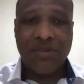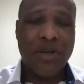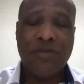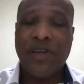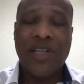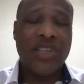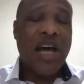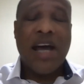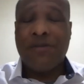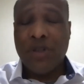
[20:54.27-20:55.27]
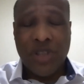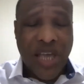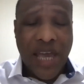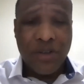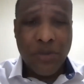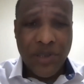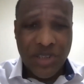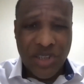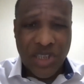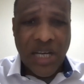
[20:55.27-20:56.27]
We want to fund this
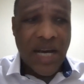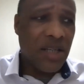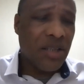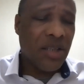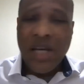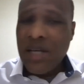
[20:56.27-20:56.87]
agribusiness in Ghana or